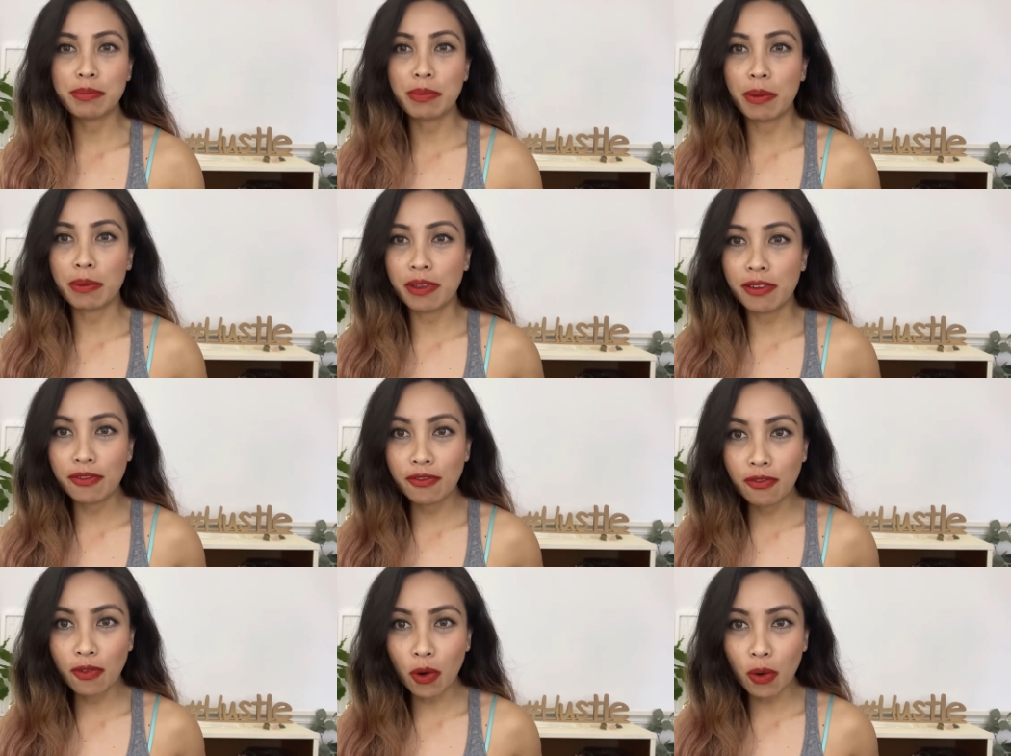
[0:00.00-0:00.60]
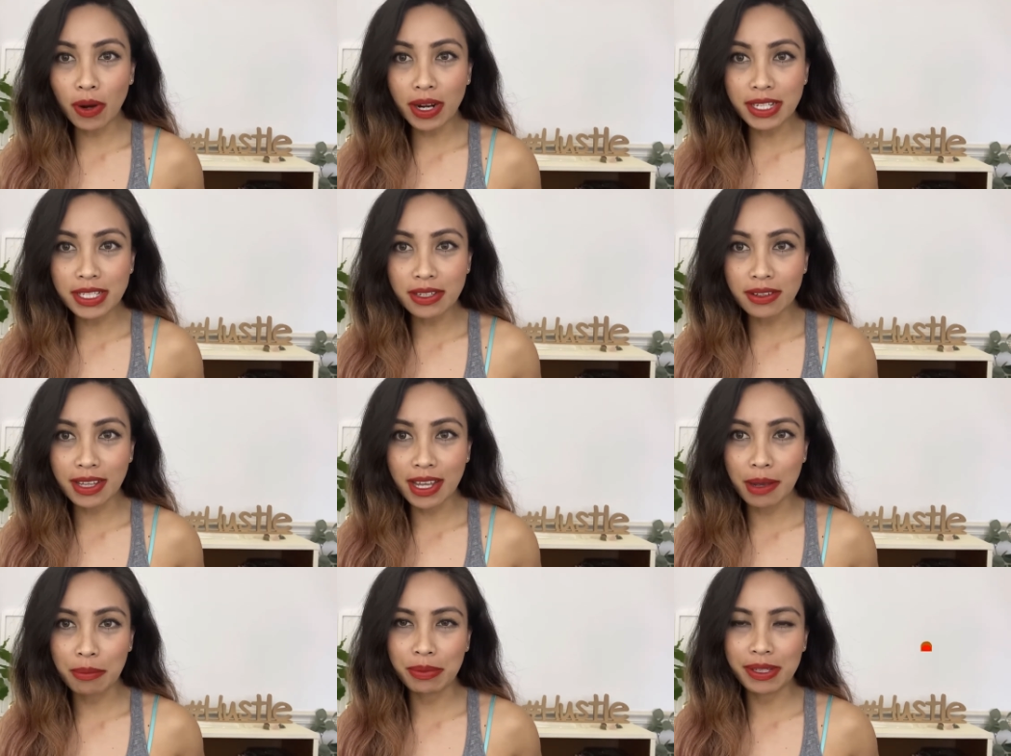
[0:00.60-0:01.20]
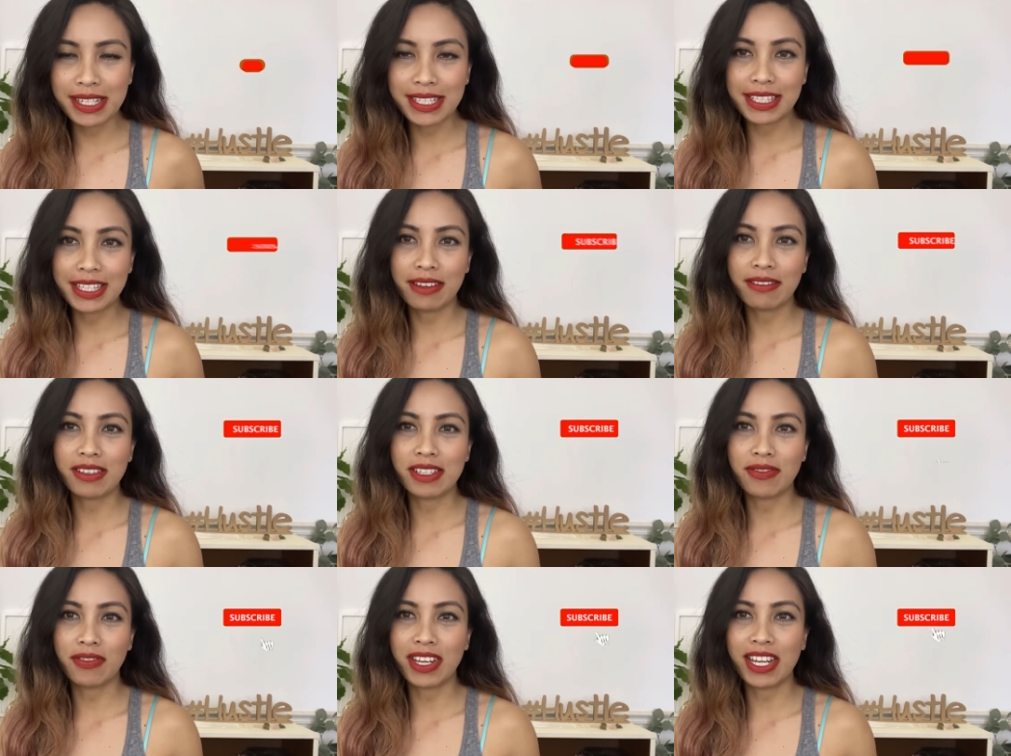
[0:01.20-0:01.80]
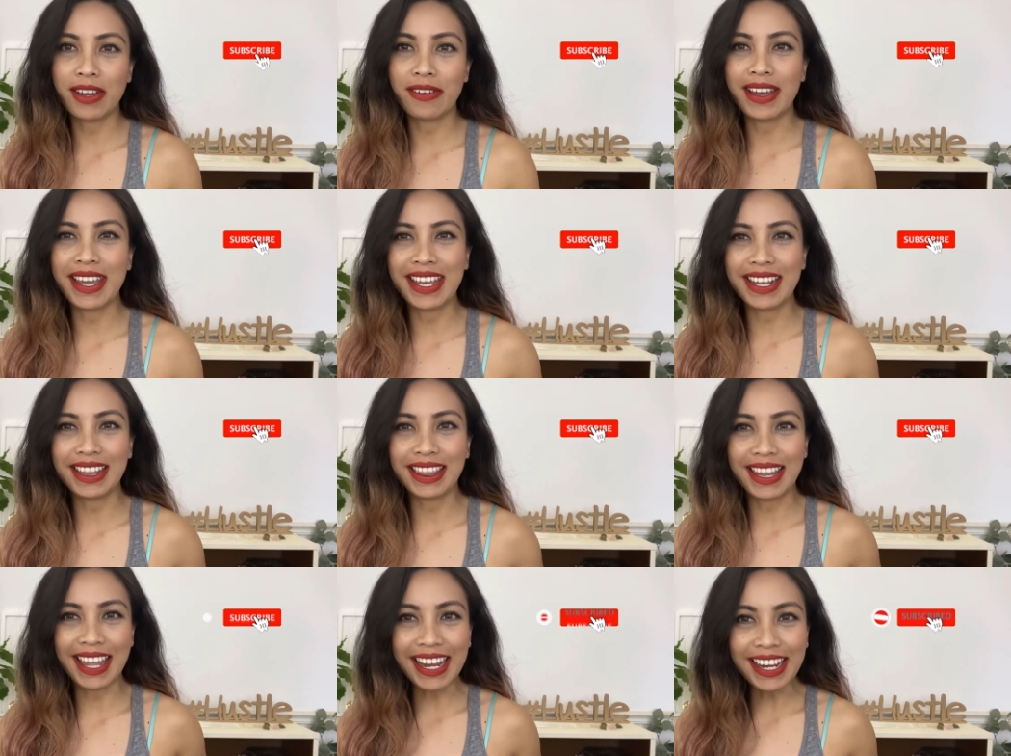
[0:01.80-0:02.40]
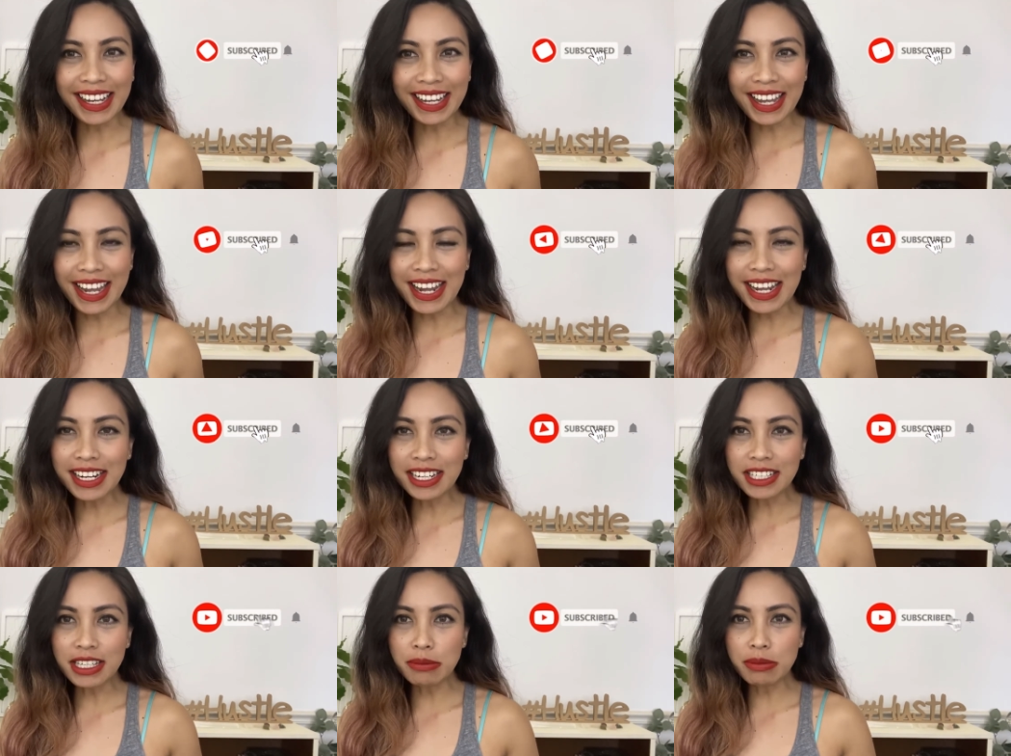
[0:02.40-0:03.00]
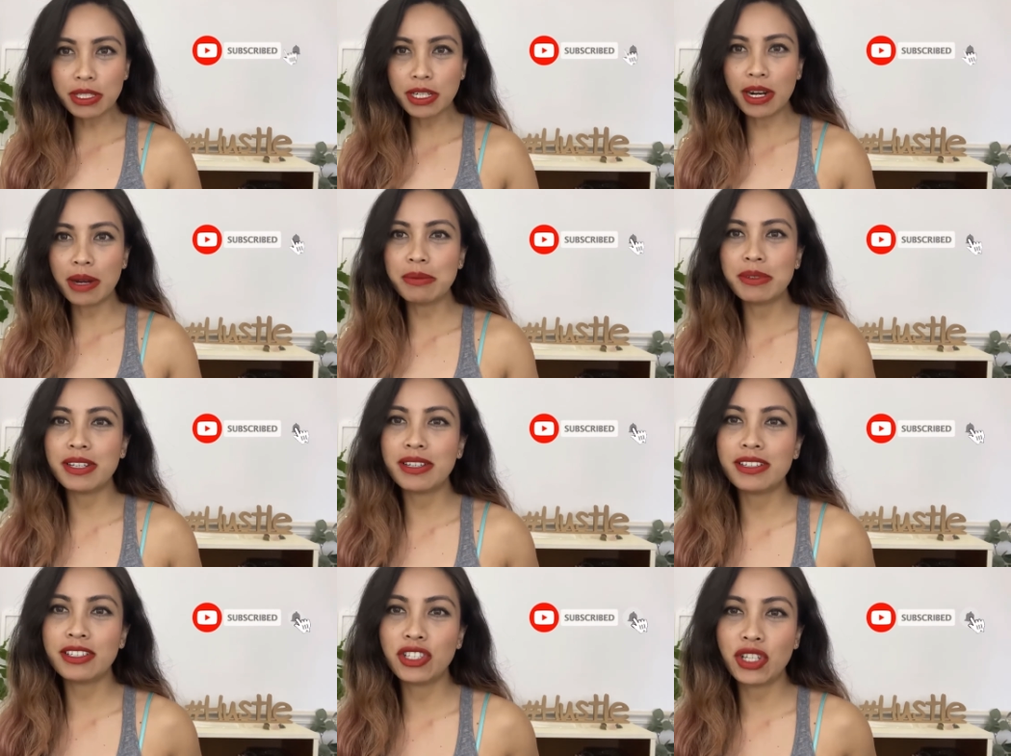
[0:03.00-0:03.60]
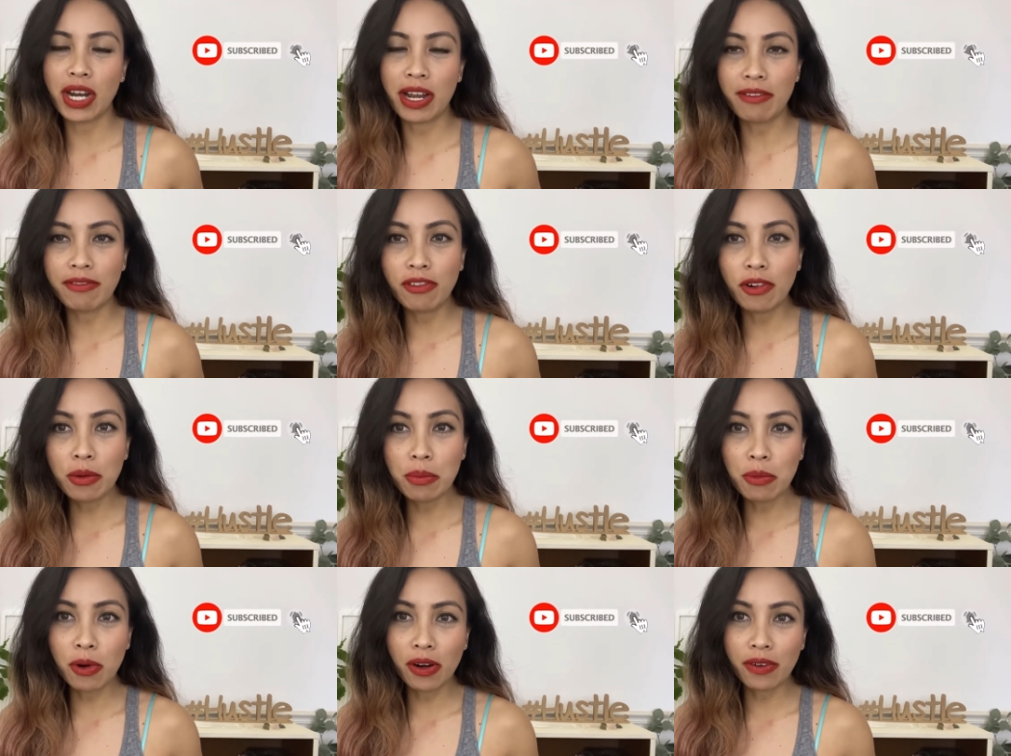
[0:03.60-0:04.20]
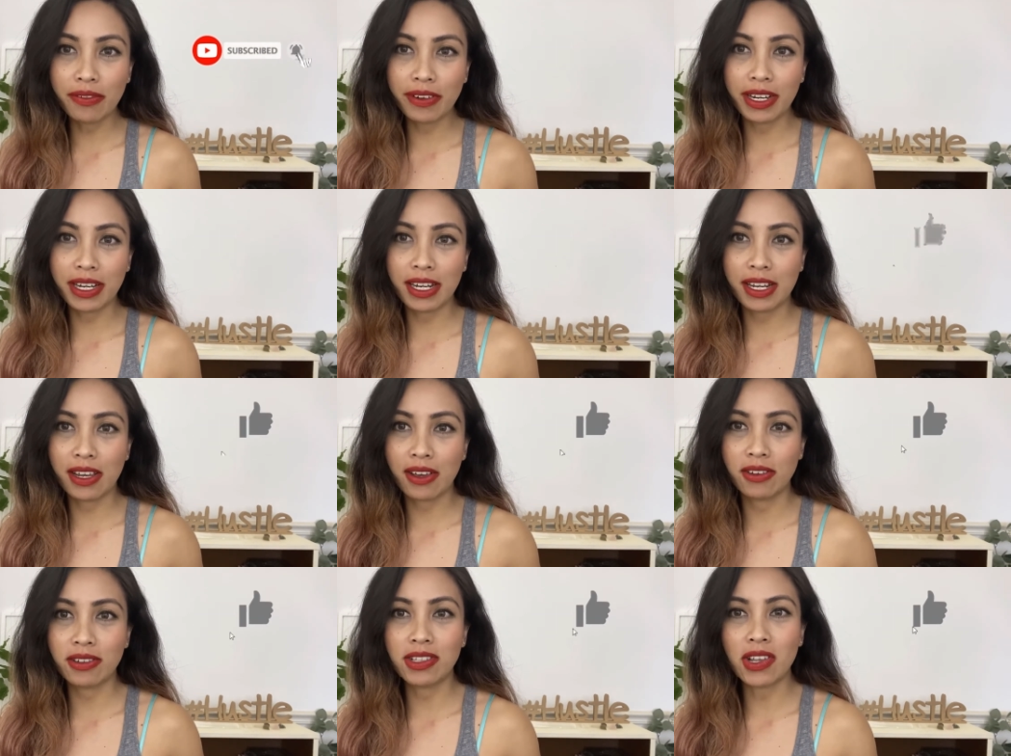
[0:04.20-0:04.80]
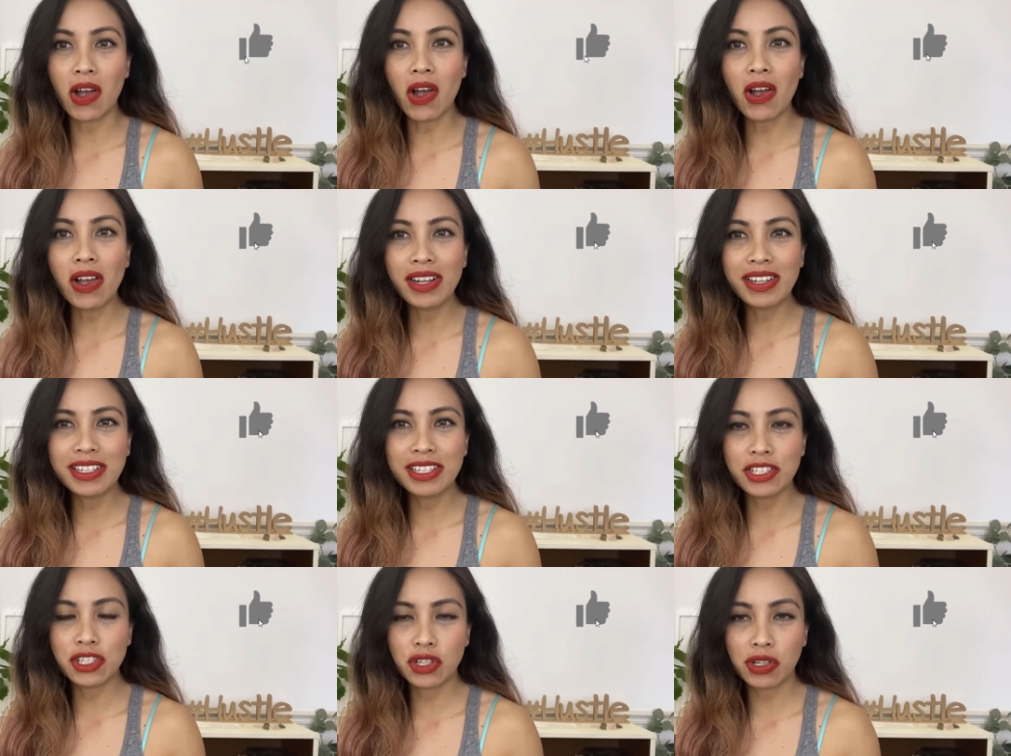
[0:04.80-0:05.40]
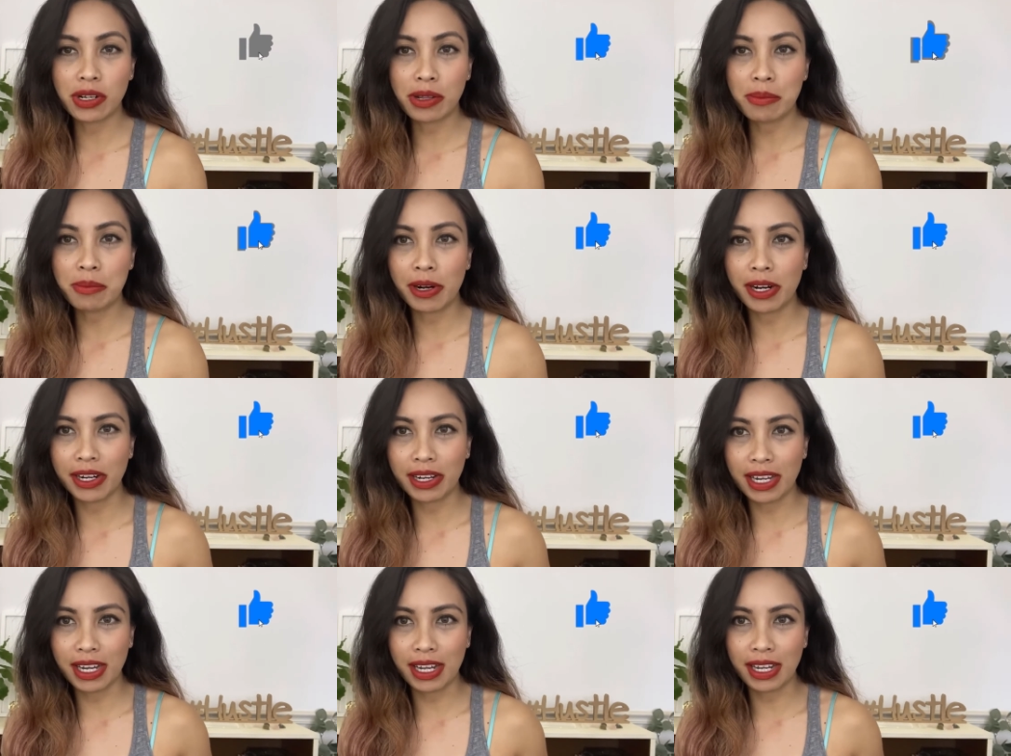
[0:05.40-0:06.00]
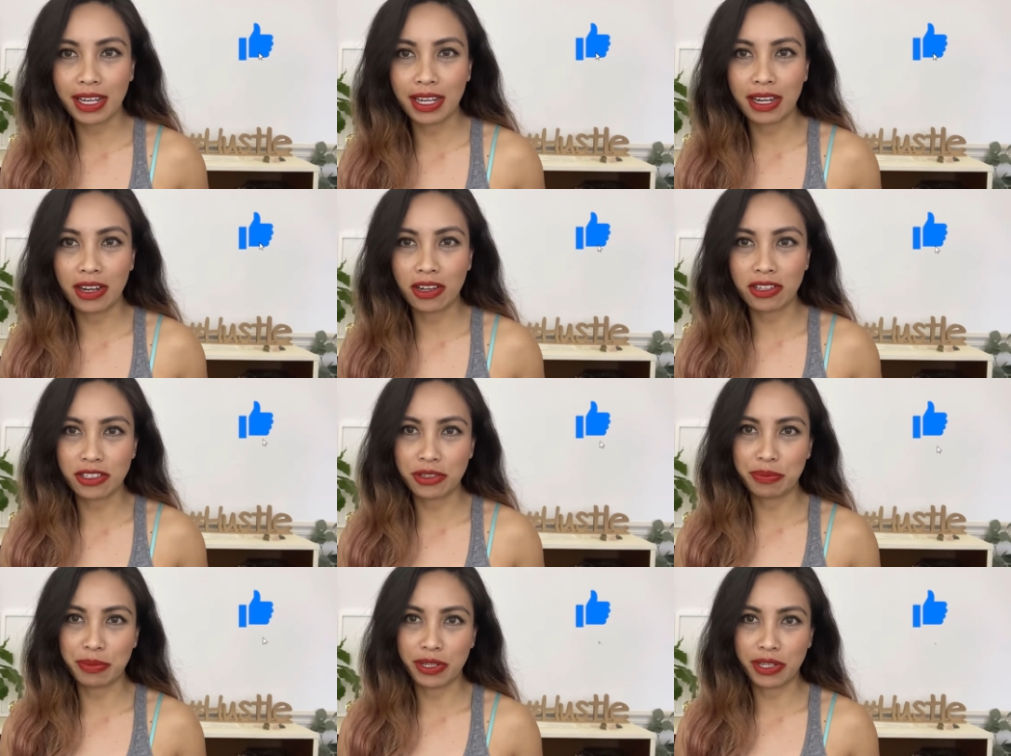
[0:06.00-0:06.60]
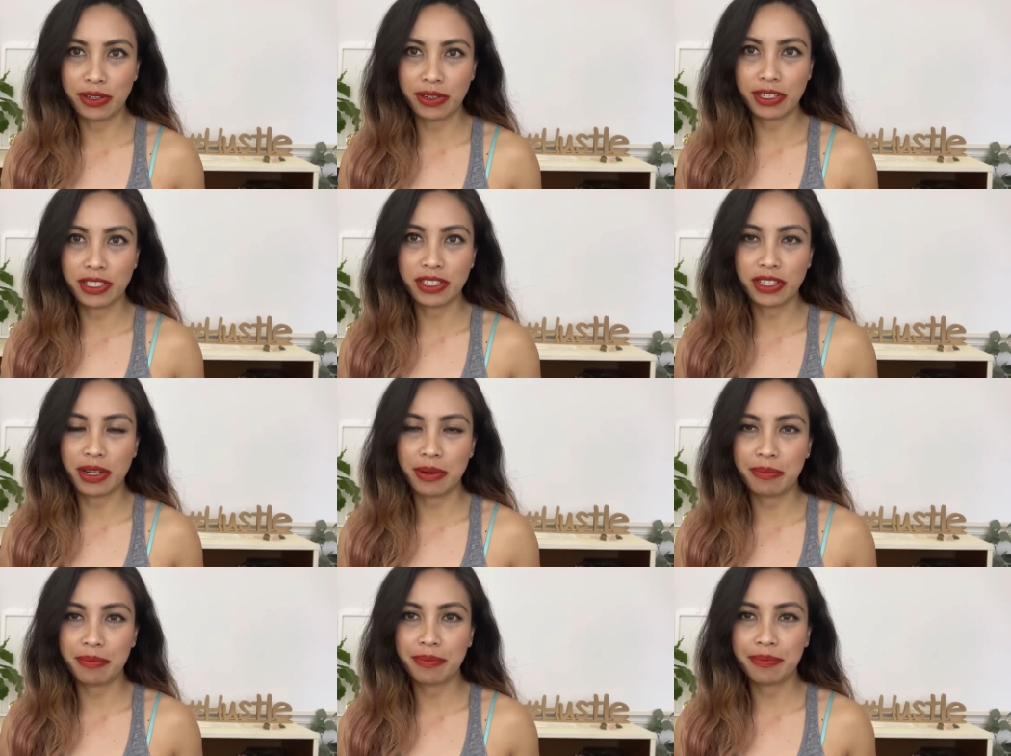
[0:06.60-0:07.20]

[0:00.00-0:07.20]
But before I do that, please give this video a like and a subscribe to this channel for more videos on digital marketing and entrepreneurship.